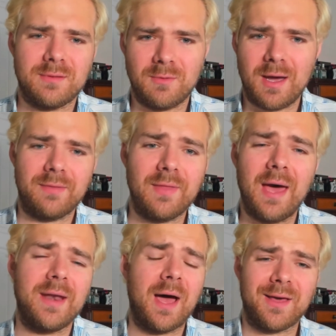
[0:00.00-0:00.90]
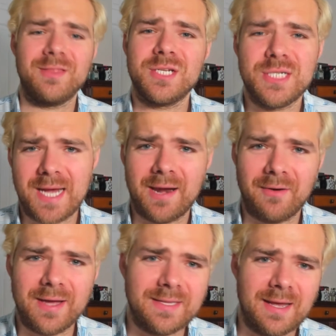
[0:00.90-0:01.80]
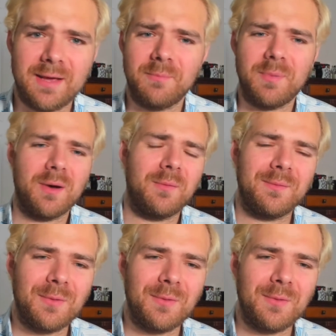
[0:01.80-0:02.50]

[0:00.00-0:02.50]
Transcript: Well, not on this channel, I didn't, but